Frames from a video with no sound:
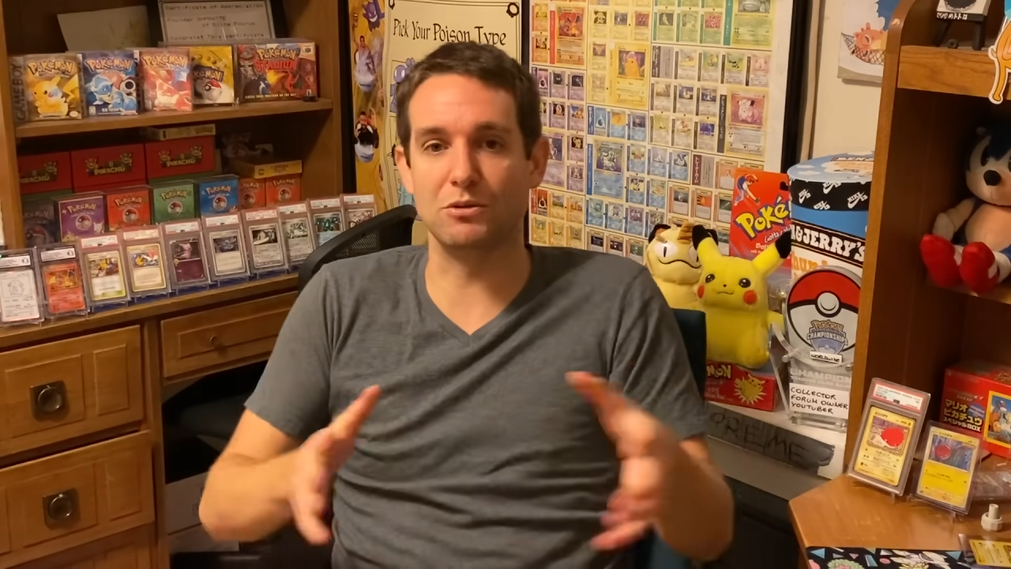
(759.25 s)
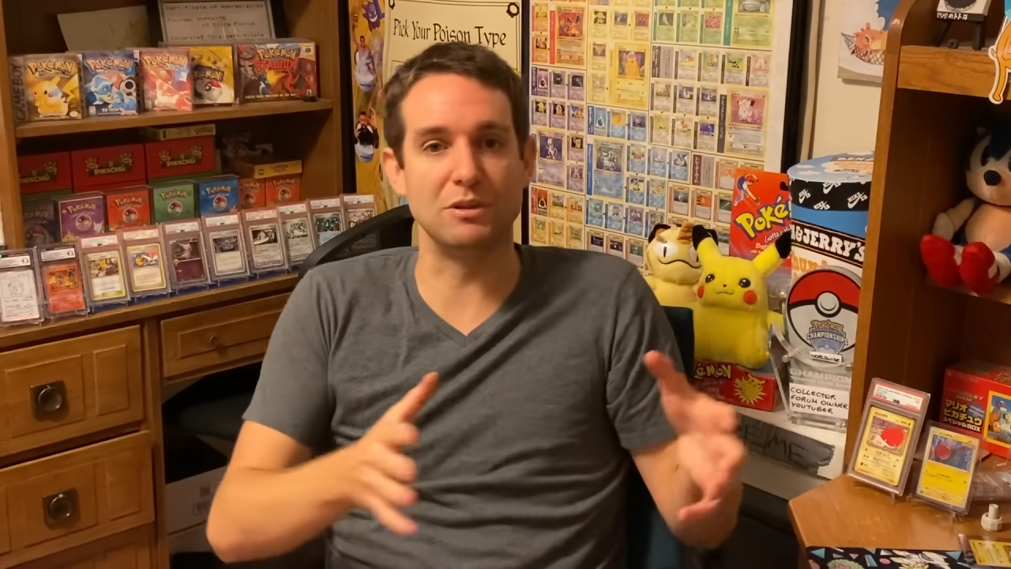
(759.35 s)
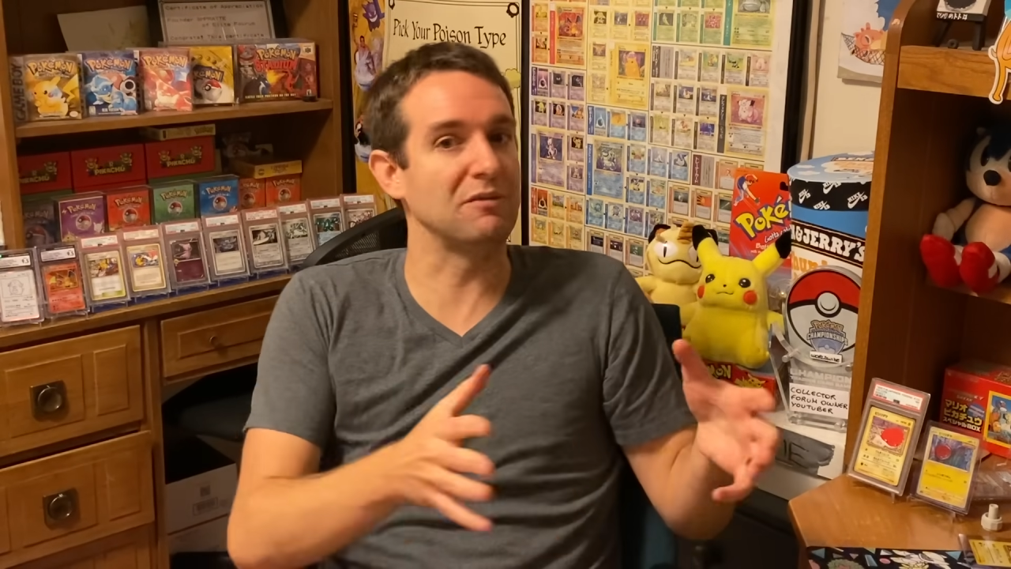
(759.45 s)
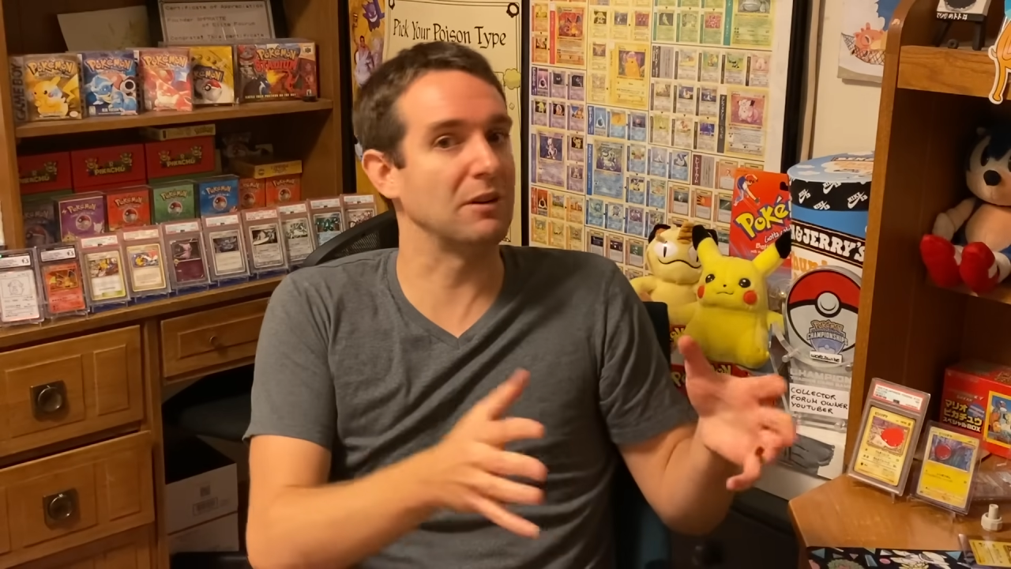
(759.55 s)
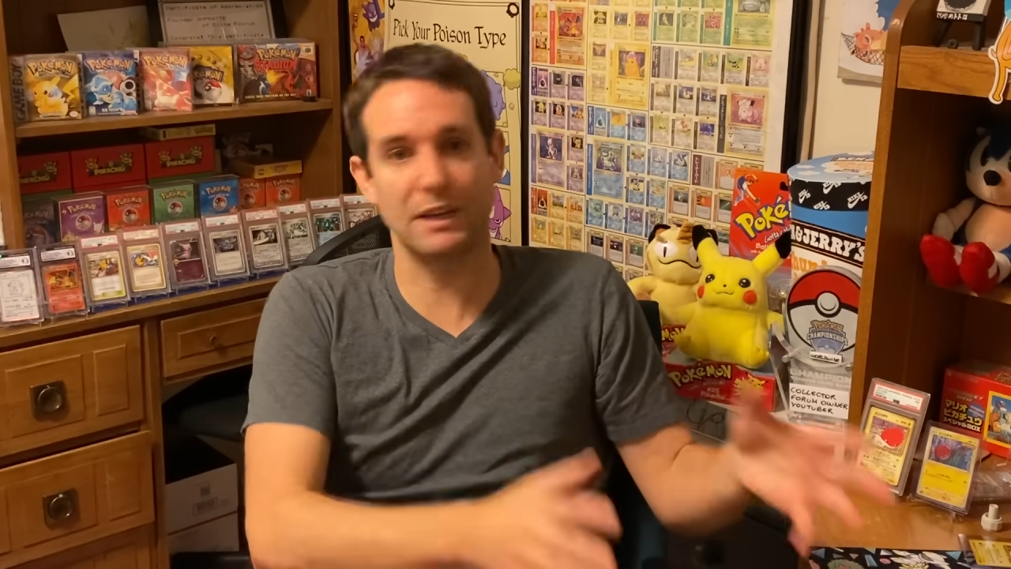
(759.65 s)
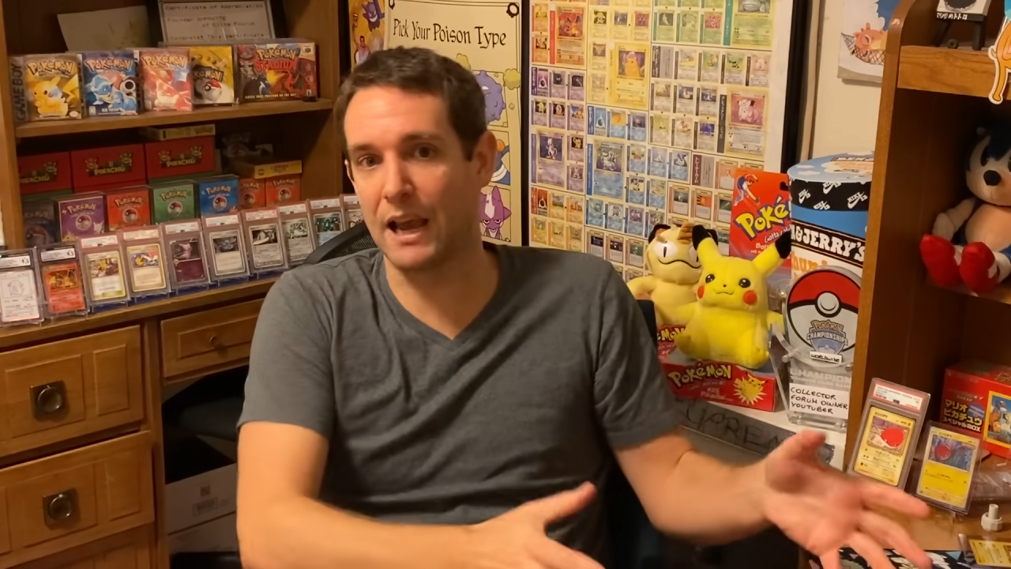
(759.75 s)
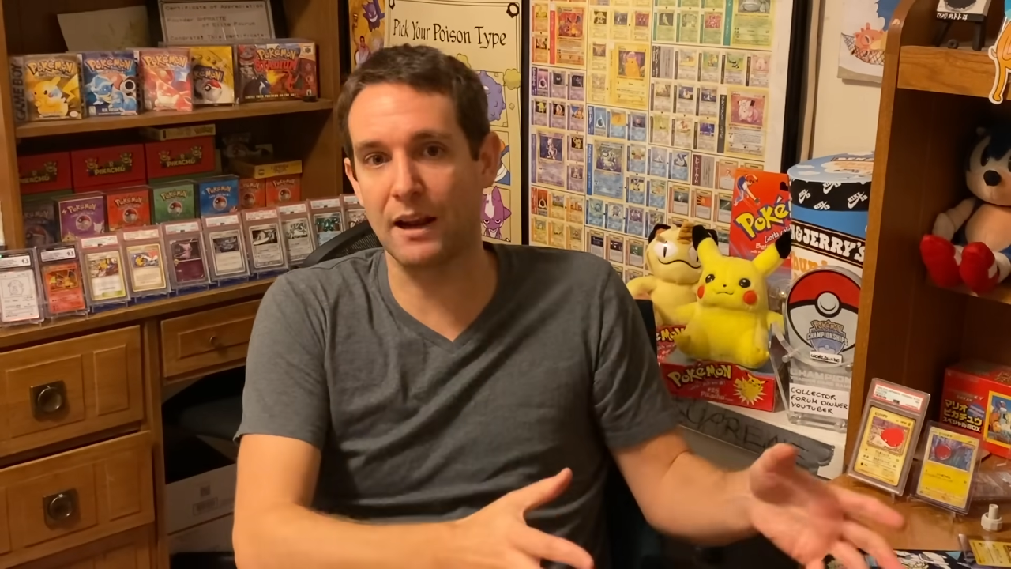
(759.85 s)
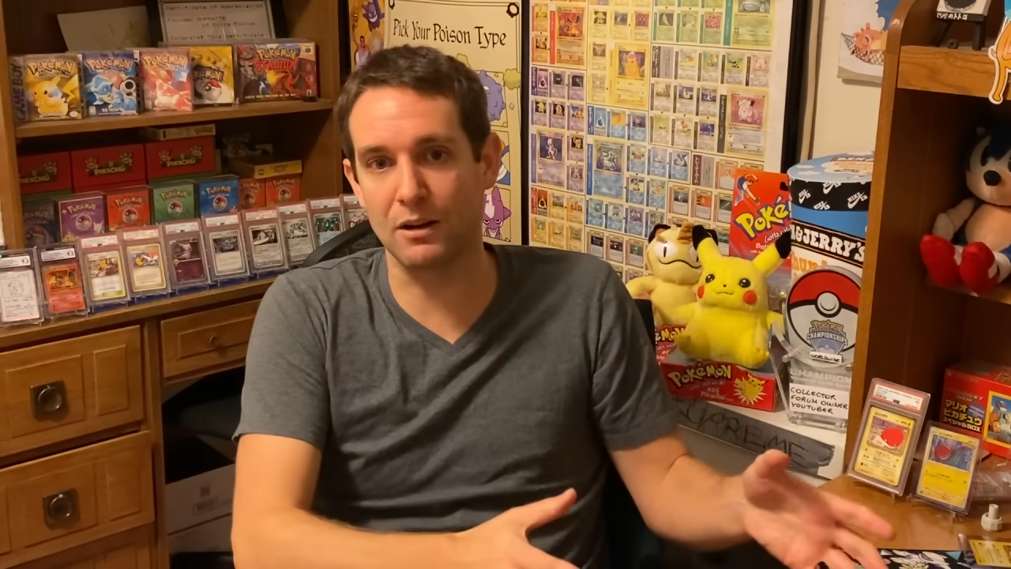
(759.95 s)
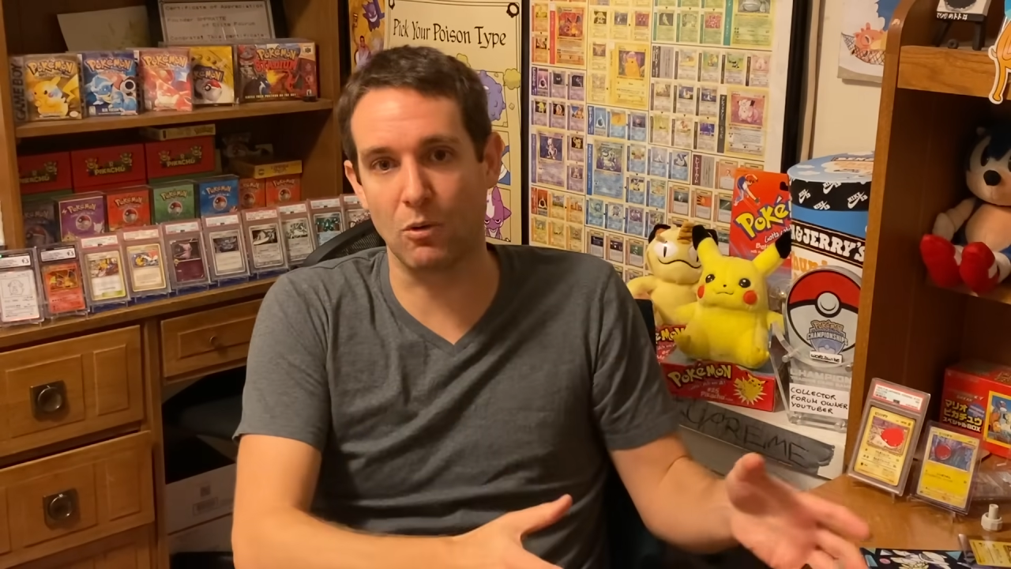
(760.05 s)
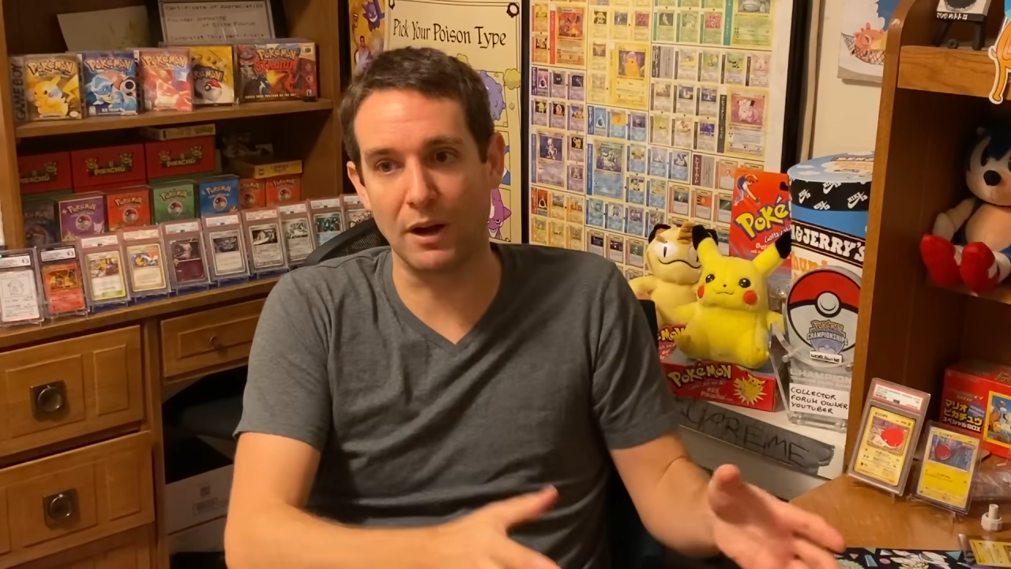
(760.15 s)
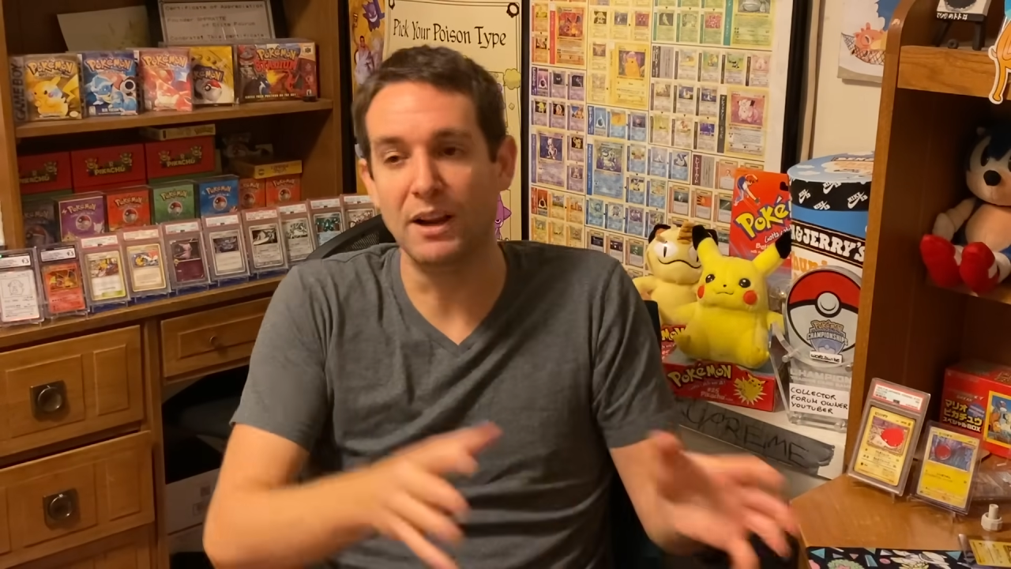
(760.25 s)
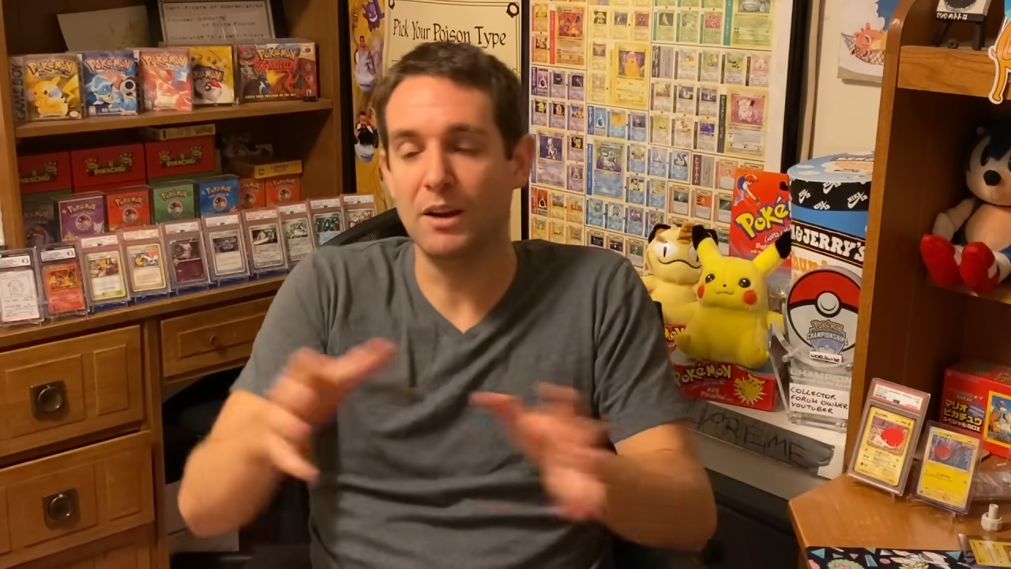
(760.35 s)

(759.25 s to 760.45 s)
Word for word: a different category.